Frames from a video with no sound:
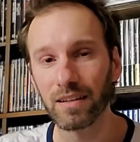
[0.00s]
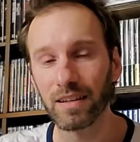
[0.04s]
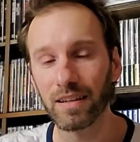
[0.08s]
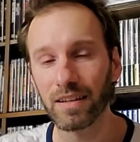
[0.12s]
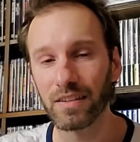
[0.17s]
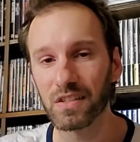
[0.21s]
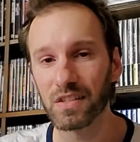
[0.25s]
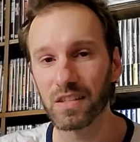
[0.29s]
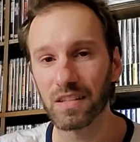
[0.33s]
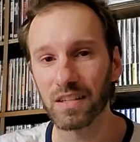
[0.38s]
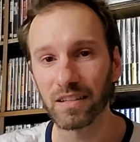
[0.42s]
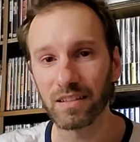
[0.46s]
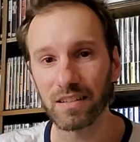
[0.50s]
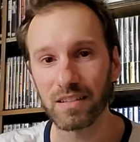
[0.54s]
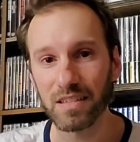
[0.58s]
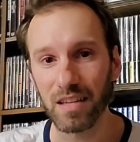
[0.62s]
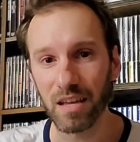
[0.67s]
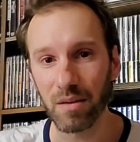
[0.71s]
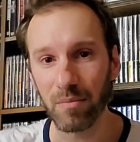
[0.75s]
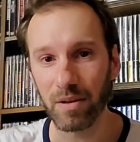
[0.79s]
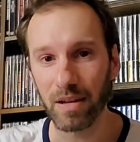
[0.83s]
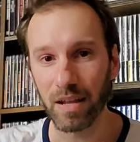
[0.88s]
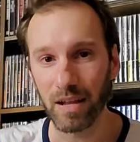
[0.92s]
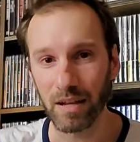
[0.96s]
it's the
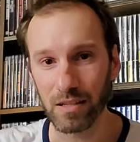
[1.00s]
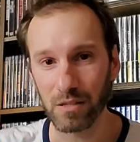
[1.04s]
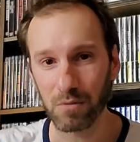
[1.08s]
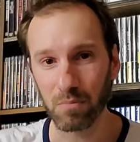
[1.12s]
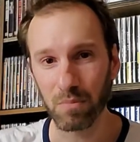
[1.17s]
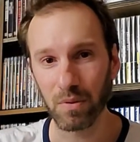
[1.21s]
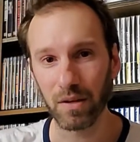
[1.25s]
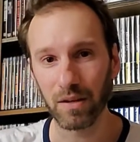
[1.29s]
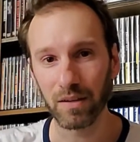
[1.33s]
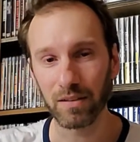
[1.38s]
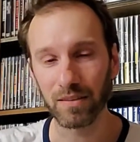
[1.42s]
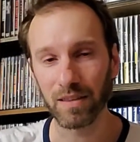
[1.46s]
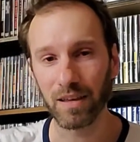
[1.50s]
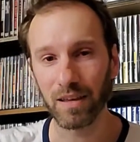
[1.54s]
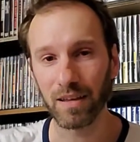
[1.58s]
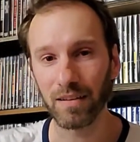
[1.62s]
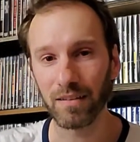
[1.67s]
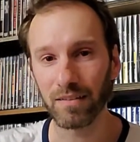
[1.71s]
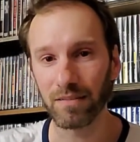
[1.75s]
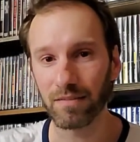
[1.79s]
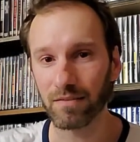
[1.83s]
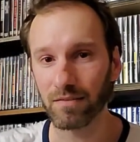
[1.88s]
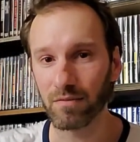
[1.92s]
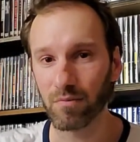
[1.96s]
entertainment aspect
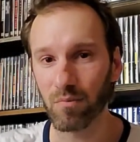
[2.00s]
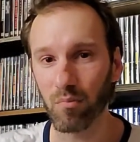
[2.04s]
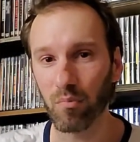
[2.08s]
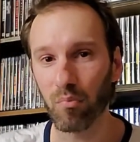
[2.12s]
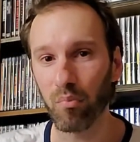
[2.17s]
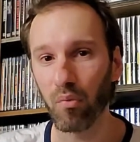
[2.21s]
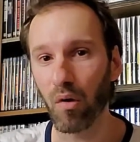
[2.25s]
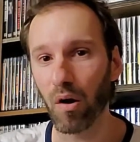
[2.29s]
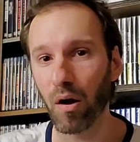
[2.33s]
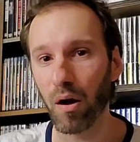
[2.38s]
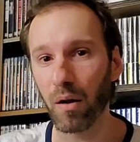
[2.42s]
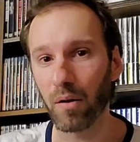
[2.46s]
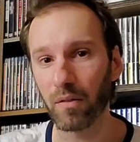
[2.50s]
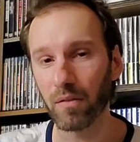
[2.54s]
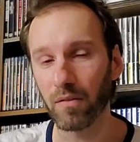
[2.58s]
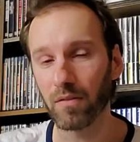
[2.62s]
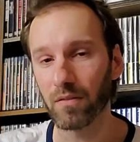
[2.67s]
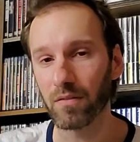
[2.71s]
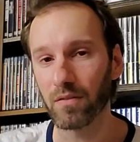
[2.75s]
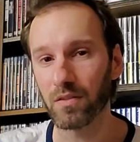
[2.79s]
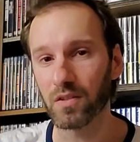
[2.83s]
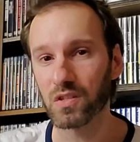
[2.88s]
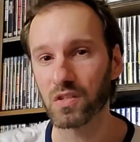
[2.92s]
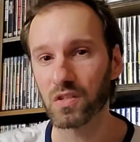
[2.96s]
that brought
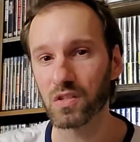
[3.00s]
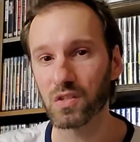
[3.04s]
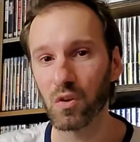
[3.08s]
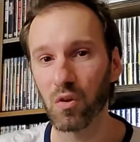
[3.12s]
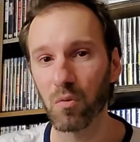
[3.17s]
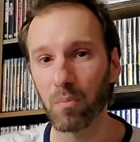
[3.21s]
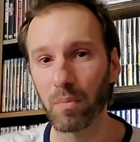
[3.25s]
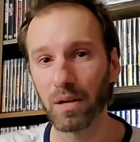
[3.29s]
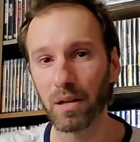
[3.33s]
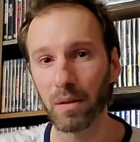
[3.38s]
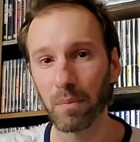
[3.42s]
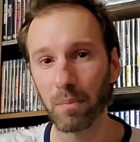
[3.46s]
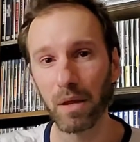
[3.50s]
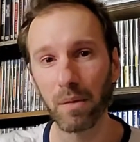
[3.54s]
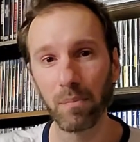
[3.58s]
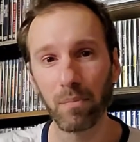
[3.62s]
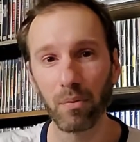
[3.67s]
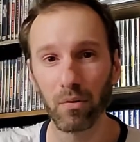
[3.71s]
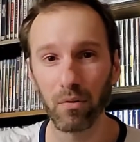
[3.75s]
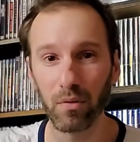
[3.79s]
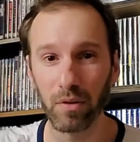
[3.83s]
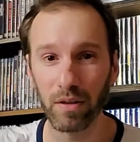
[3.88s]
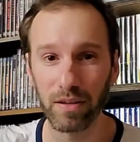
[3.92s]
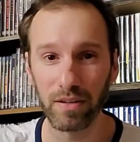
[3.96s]
so many
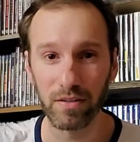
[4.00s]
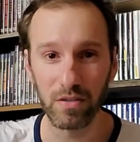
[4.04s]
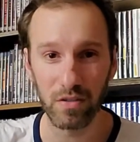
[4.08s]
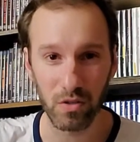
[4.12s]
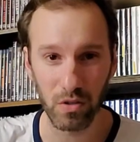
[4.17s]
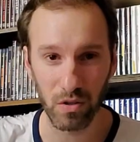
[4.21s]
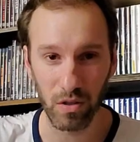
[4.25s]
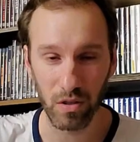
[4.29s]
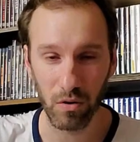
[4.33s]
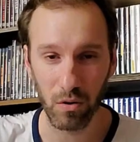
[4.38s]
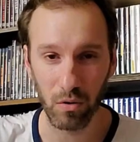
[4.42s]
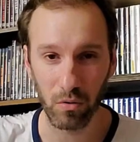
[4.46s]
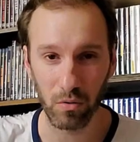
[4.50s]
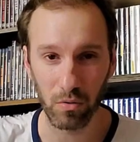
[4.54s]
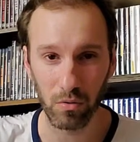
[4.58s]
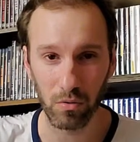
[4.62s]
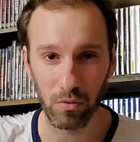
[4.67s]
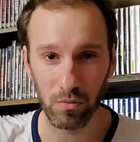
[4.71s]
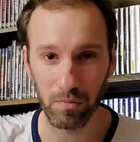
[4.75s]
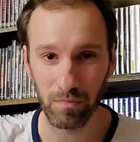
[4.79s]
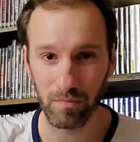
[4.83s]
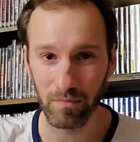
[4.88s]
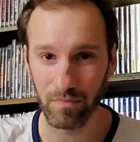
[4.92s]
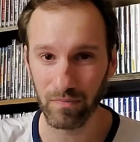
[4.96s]
people into the
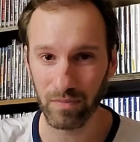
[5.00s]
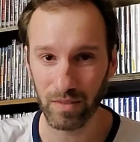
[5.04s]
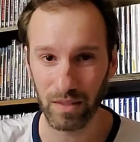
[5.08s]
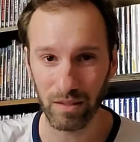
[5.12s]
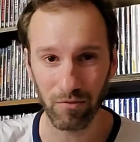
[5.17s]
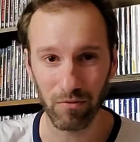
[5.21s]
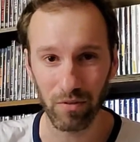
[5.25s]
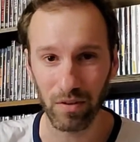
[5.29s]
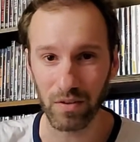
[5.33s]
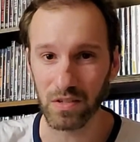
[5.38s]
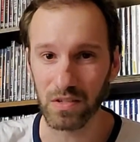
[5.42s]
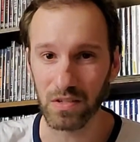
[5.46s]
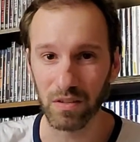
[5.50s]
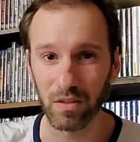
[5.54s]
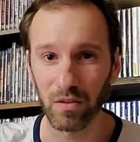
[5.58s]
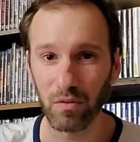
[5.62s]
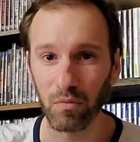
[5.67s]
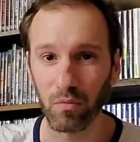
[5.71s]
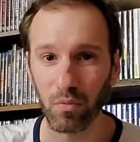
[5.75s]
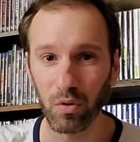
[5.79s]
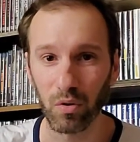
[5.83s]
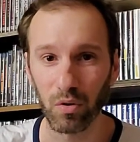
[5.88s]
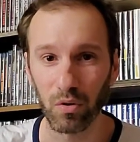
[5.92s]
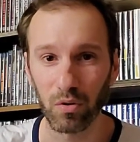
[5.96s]
whole
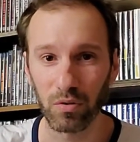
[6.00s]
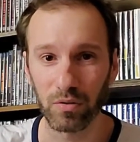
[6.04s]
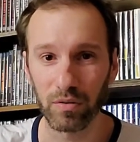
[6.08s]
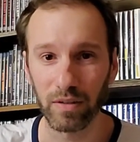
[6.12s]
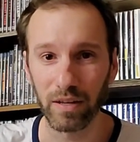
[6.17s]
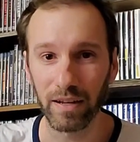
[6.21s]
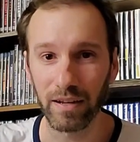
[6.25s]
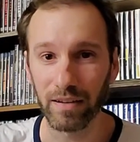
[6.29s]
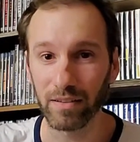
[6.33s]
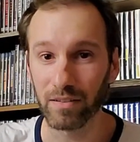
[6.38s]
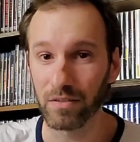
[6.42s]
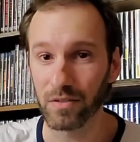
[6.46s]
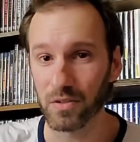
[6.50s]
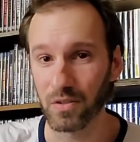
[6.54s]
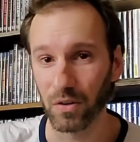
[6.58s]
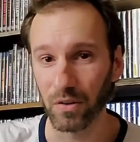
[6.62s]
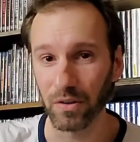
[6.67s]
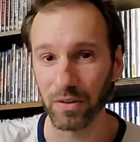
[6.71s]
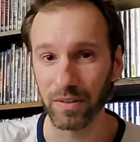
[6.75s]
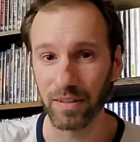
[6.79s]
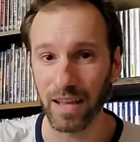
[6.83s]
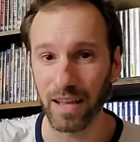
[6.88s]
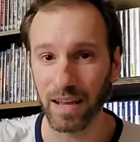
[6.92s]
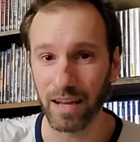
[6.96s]
wrestling world
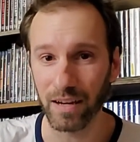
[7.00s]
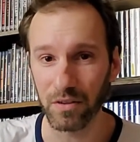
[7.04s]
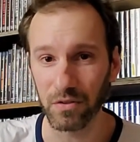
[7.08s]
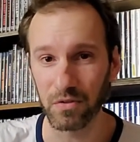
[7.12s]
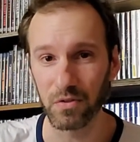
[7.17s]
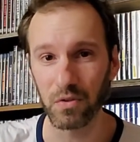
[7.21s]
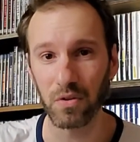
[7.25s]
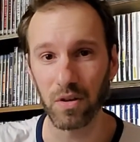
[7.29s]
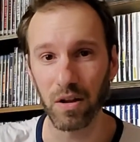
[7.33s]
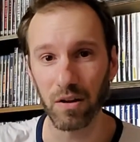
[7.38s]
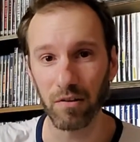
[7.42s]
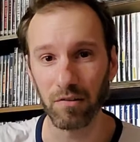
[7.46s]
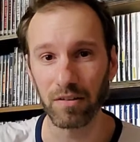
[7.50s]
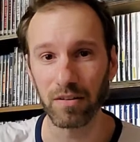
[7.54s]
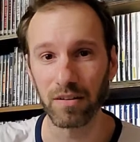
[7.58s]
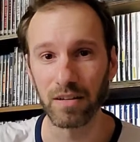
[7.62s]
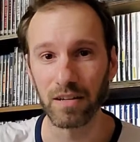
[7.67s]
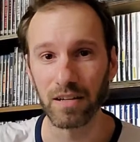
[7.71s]
during the Attitude Era.